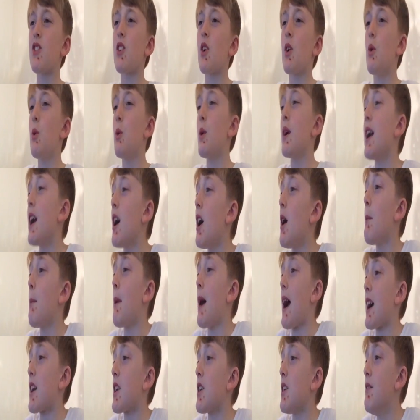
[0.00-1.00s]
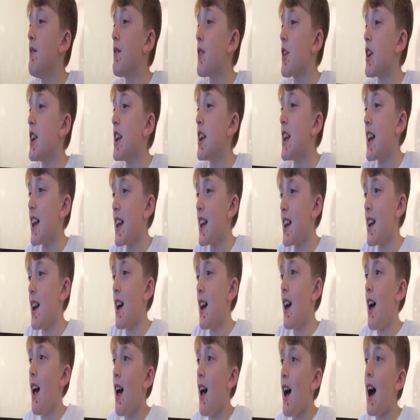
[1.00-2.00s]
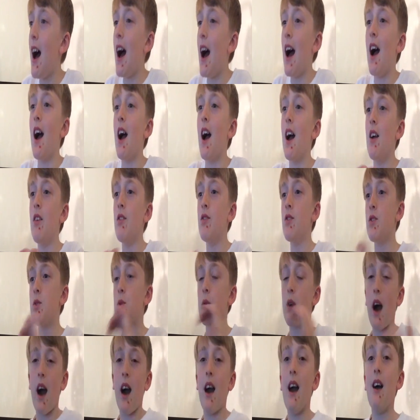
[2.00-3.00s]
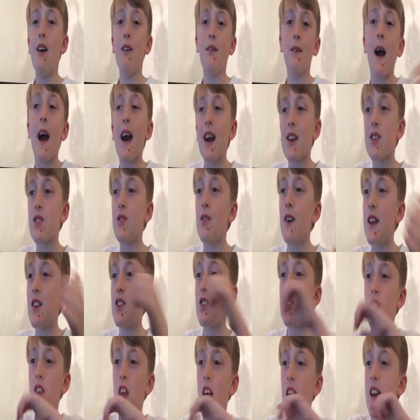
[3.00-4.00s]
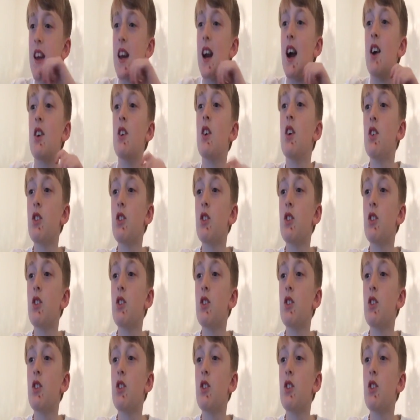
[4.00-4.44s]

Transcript: so we are back and running, and I have activated the account,